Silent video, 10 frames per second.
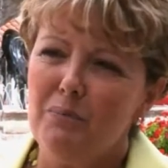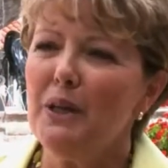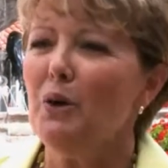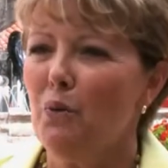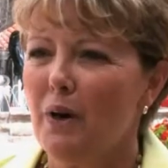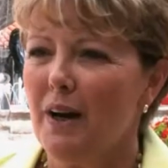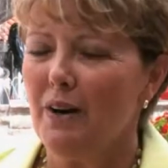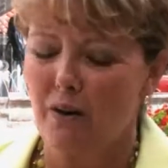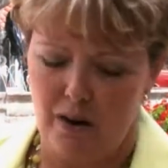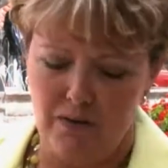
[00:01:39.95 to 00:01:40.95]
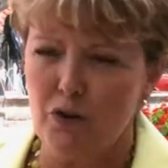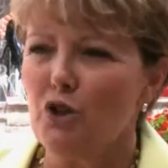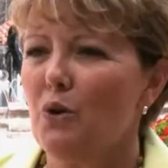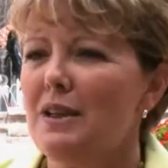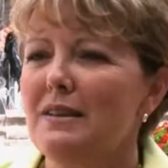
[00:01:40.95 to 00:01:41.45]
be aware of their
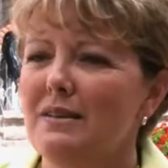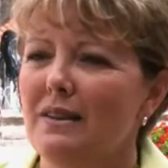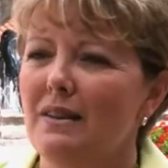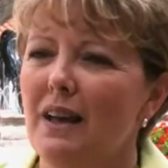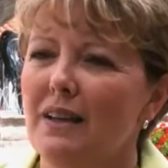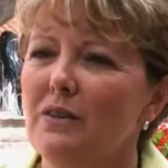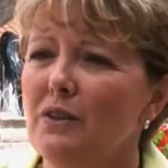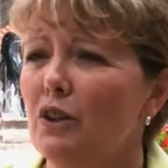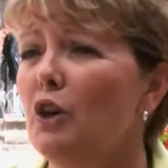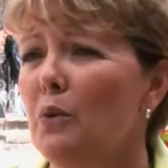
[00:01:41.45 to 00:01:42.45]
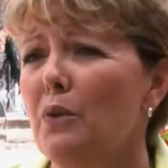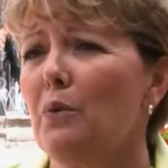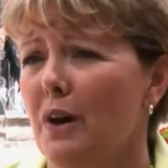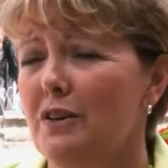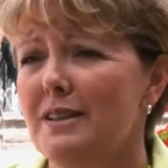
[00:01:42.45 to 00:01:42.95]
choices and look with
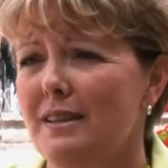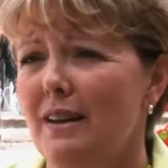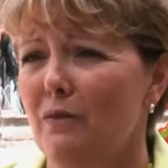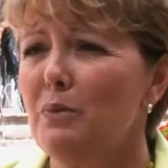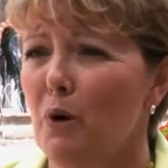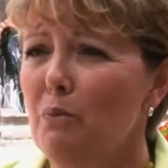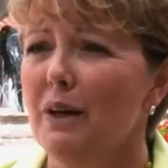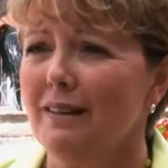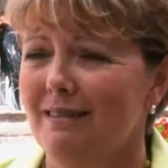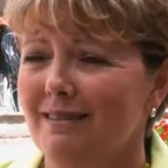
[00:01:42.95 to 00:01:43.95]
awareness at every moment.